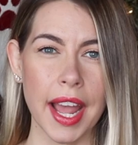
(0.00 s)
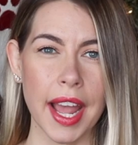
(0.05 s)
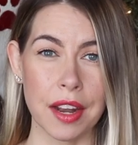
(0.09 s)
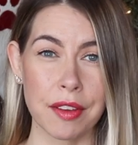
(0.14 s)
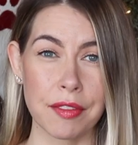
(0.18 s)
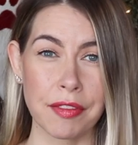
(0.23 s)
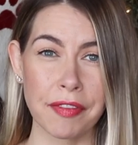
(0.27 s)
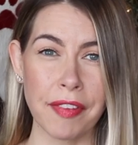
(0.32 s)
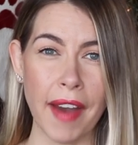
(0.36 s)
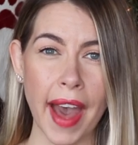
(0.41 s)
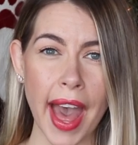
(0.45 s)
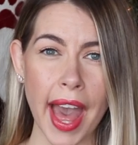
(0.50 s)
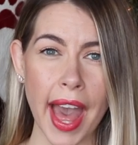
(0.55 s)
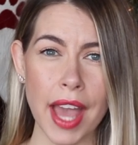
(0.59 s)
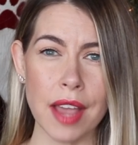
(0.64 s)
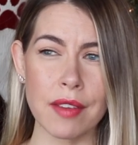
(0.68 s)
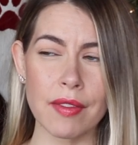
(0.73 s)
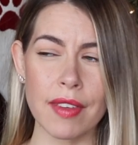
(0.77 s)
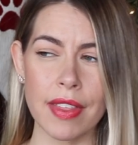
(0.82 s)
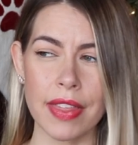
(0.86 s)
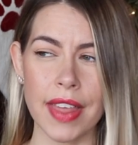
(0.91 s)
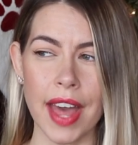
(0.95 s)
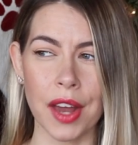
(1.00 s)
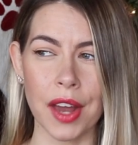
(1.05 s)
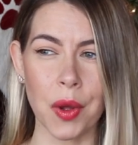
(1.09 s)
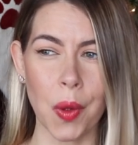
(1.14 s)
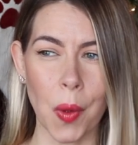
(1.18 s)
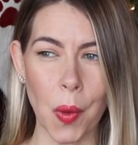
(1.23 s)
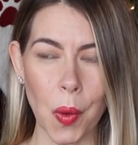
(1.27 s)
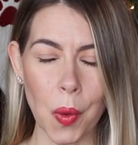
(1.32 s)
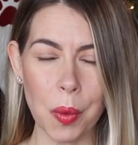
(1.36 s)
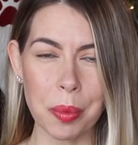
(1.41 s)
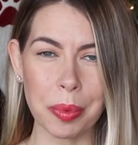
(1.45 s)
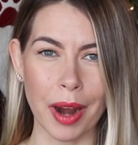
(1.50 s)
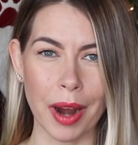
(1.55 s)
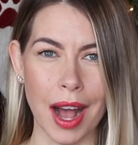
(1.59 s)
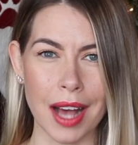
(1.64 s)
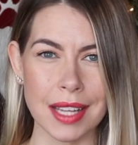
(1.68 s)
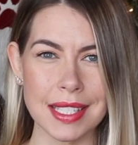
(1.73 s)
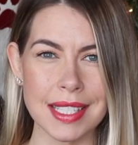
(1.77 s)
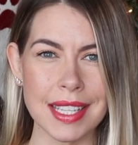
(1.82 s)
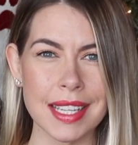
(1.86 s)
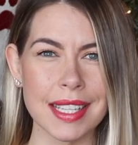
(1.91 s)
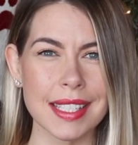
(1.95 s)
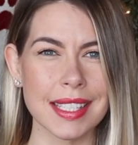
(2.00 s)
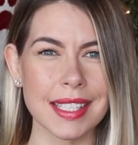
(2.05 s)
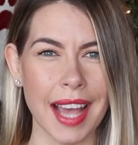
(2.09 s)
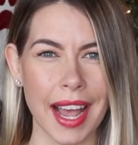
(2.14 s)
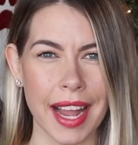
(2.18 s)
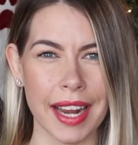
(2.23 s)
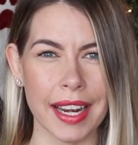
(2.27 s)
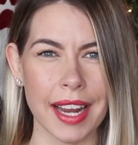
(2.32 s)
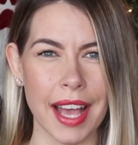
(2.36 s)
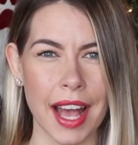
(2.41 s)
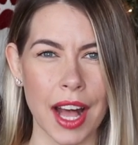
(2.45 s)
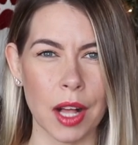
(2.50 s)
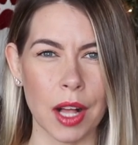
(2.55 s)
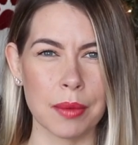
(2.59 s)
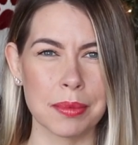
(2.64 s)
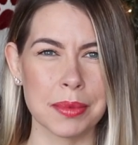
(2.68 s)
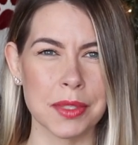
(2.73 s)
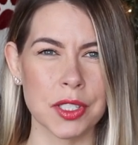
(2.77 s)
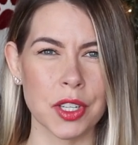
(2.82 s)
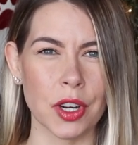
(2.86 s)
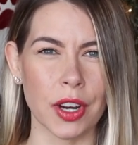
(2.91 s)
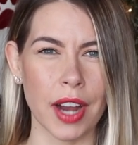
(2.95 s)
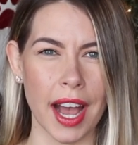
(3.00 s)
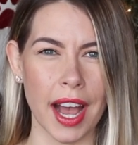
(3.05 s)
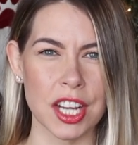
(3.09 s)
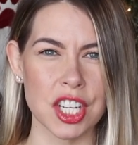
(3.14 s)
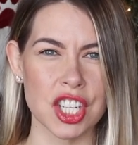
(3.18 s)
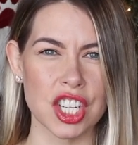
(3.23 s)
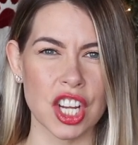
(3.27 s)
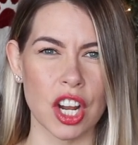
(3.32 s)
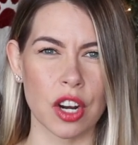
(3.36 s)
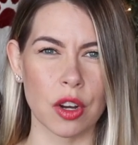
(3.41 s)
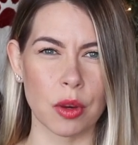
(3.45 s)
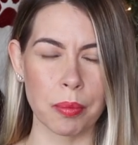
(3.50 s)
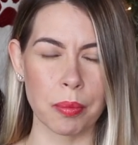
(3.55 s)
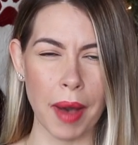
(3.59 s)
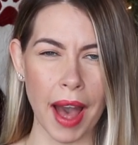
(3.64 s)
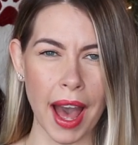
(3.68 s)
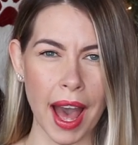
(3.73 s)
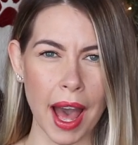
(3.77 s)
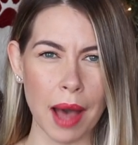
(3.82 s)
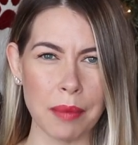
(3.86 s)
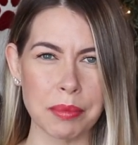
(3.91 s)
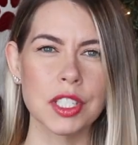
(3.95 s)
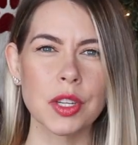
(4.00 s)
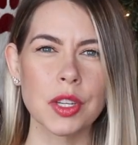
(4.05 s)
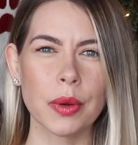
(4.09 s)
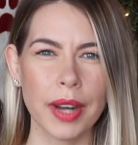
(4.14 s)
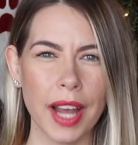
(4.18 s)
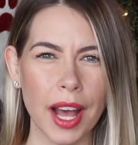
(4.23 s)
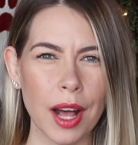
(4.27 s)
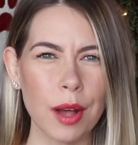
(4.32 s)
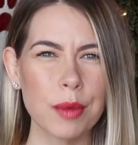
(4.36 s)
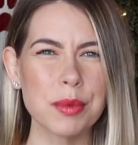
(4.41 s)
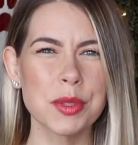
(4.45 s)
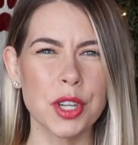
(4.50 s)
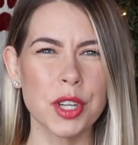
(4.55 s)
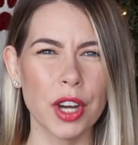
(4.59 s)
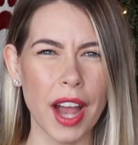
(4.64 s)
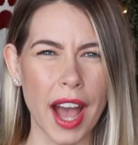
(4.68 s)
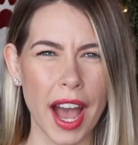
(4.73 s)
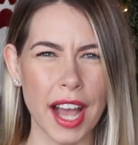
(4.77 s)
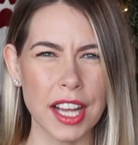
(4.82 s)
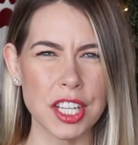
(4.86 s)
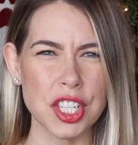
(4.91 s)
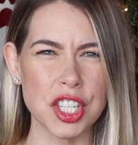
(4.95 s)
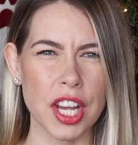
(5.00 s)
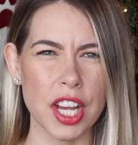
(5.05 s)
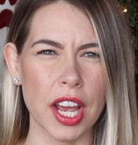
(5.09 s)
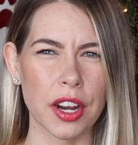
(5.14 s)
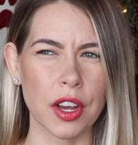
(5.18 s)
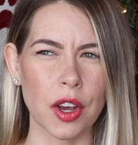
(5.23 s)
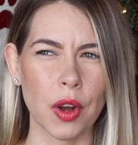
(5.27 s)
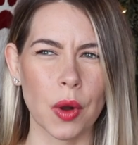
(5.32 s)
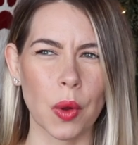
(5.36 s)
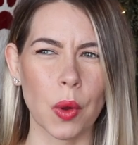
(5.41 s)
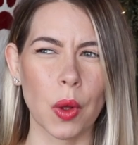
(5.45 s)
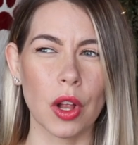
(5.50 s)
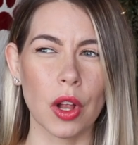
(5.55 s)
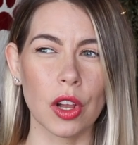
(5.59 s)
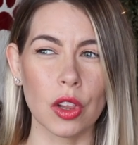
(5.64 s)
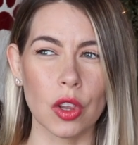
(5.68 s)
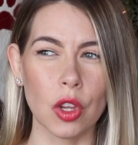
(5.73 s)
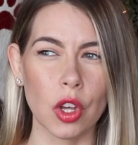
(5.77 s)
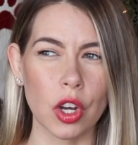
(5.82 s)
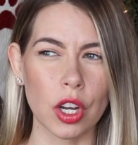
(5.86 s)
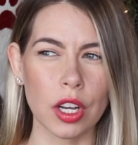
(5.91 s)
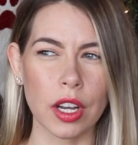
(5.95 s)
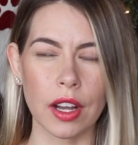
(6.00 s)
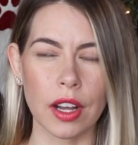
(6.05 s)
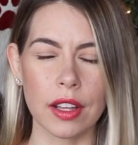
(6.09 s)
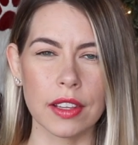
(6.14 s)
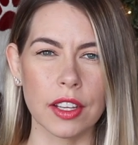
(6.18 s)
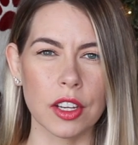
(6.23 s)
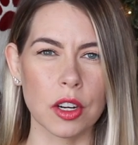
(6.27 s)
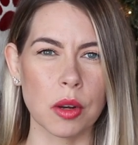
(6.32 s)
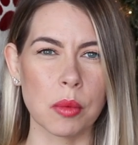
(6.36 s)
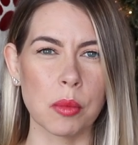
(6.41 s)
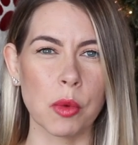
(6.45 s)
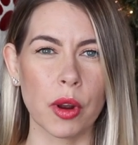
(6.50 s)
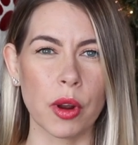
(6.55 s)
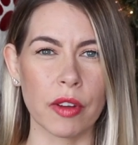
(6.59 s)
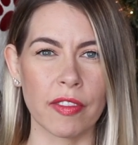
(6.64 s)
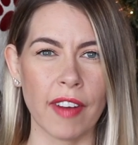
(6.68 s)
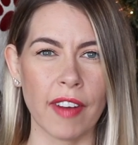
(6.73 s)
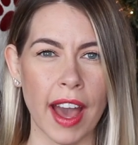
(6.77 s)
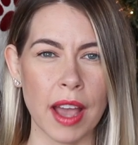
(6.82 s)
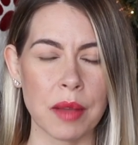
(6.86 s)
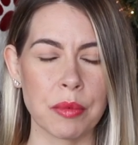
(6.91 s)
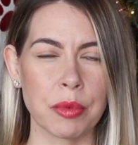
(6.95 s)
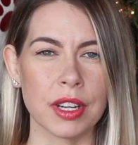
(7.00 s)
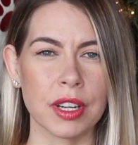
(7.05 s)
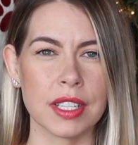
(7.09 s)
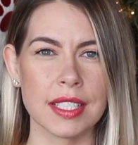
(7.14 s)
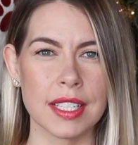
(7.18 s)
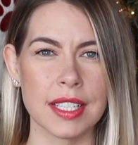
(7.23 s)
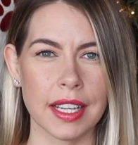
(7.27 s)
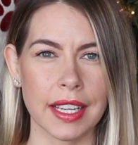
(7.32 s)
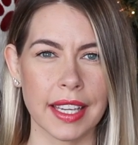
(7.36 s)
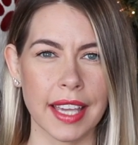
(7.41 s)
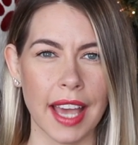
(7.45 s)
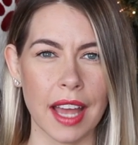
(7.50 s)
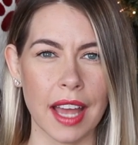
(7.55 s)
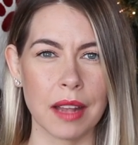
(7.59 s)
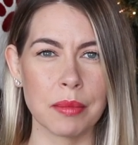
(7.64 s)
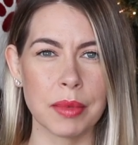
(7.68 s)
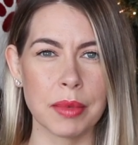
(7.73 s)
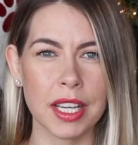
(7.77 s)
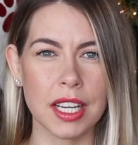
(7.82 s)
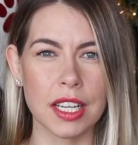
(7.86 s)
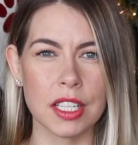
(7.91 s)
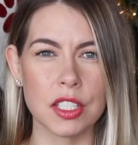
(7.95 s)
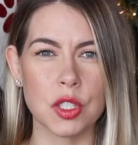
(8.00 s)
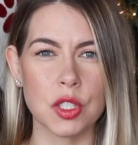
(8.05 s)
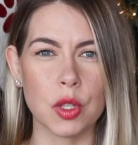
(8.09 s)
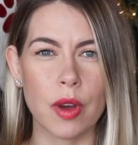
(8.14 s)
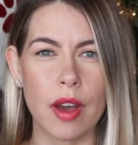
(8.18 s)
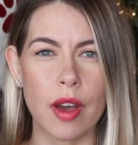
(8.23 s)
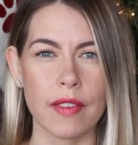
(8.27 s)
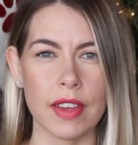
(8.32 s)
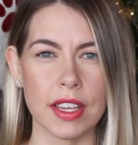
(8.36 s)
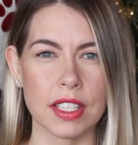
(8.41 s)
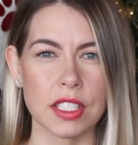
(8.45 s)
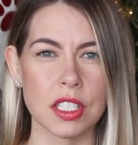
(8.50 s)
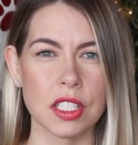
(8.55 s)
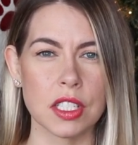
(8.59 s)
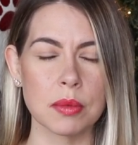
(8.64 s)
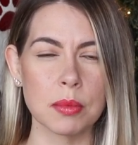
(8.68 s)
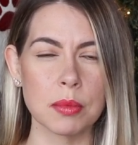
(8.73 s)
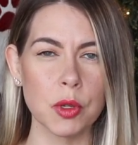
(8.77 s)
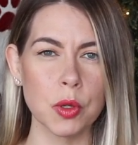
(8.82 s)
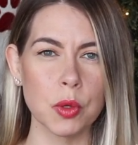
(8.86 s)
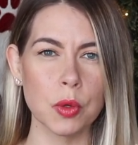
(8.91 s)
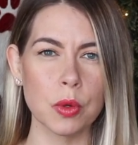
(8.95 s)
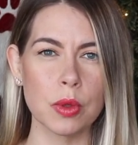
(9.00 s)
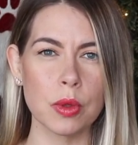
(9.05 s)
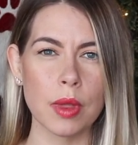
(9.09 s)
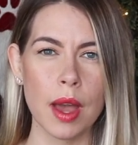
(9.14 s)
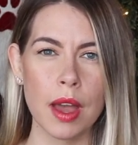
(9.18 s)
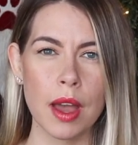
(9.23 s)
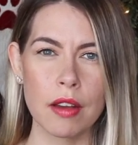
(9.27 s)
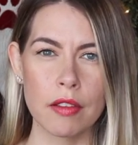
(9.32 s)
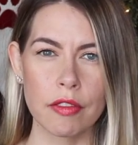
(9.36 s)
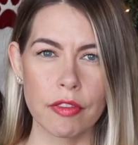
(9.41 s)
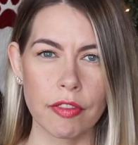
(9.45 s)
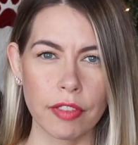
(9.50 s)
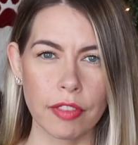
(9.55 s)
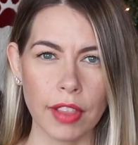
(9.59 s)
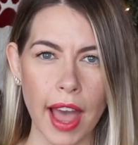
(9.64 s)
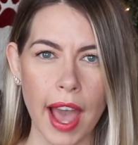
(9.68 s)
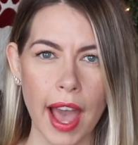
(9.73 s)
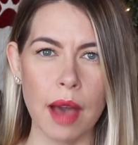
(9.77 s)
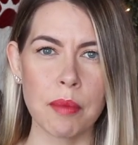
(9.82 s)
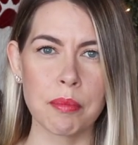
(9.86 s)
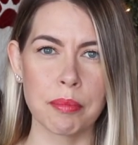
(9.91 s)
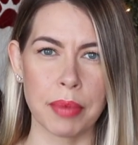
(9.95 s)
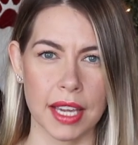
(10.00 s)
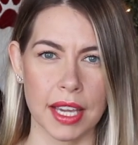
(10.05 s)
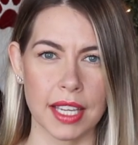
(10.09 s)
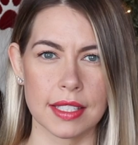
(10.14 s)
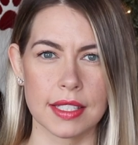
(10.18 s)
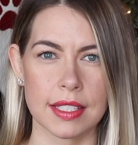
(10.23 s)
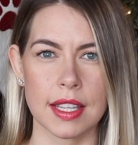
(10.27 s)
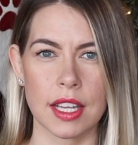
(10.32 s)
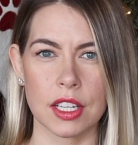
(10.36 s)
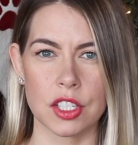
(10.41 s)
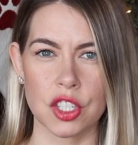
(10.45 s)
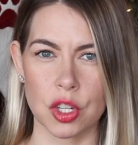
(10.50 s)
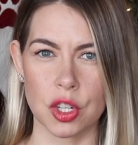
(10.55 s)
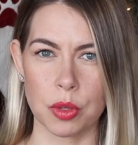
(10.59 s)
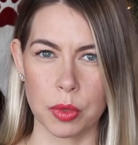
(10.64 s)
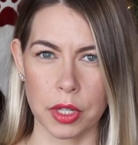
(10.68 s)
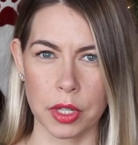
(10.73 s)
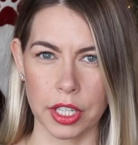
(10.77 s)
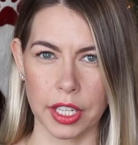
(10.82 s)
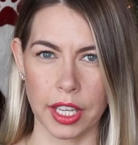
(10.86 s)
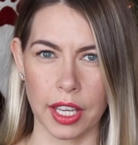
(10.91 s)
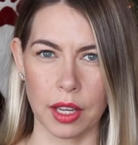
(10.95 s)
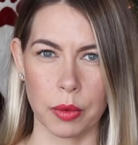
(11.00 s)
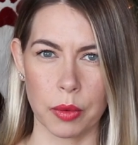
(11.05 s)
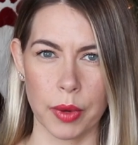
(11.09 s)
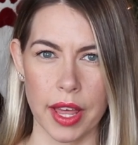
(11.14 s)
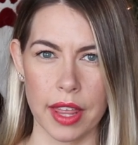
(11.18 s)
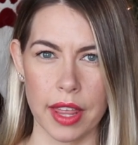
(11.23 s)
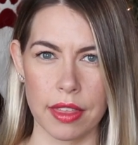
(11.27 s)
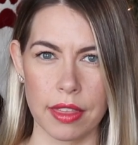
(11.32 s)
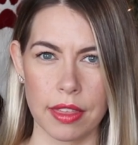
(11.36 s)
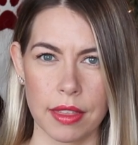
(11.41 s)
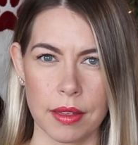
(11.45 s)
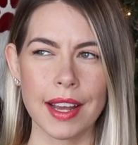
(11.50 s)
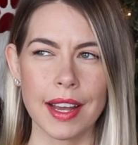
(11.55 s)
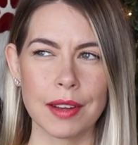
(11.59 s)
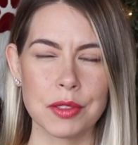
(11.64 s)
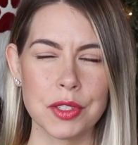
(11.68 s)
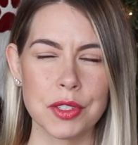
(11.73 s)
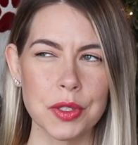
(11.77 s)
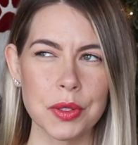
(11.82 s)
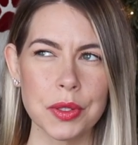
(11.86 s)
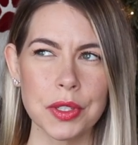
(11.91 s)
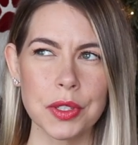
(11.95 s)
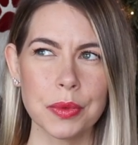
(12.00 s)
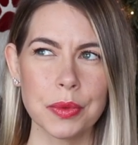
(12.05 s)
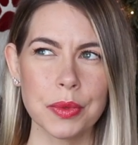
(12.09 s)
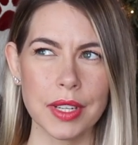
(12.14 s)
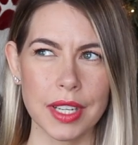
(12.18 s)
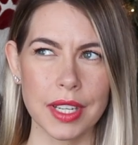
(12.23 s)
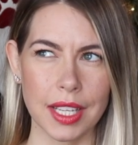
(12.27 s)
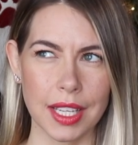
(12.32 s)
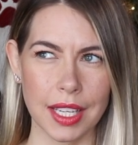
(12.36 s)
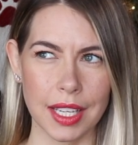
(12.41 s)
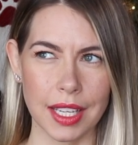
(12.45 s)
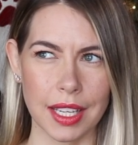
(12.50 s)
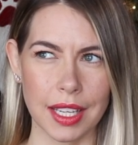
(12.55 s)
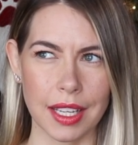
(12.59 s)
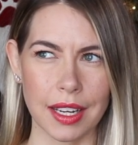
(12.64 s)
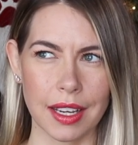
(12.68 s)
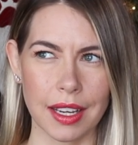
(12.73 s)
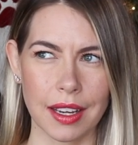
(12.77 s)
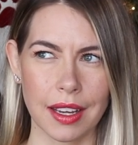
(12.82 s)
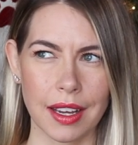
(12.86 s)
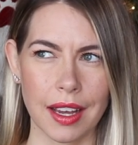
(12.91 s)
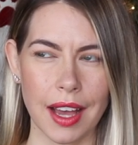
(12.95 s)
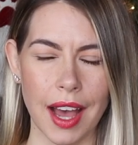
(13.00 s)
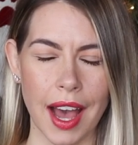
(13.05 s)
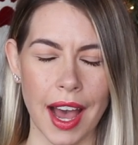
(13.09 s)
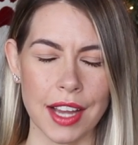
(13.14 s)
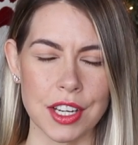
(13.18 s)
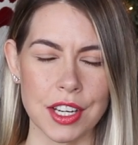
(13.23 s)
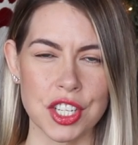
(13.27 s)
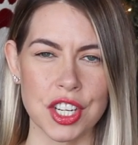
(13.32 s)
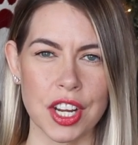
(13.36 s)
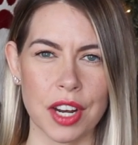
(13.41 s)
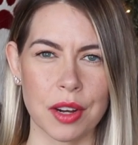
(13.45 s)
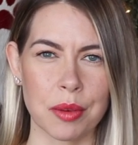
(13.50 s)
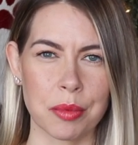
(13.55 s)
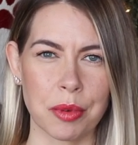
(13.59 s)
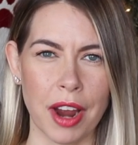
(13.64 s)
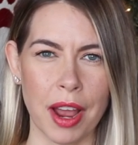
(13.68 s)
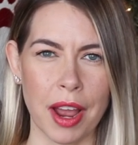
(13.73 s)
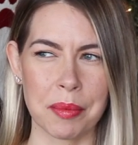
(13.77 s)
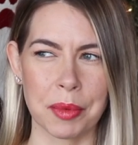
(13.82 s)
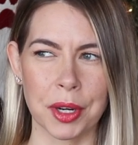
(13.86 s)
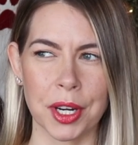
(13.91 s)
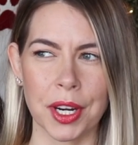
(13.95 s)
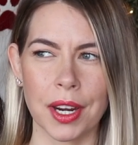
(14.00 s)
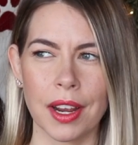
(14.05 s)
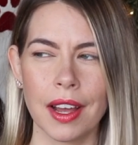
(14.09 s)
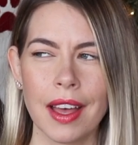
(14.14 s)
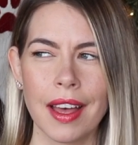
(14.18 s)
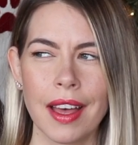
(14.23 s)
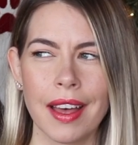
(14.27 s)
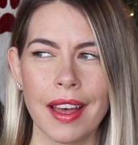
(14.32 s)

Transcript: And five, that whole process kind of helps your eyeshadow pop. So it helps your eyeshadow look a little more vibrant again because you have a smooth, flat base that you're working with. Now, do you need eyeshadow primer?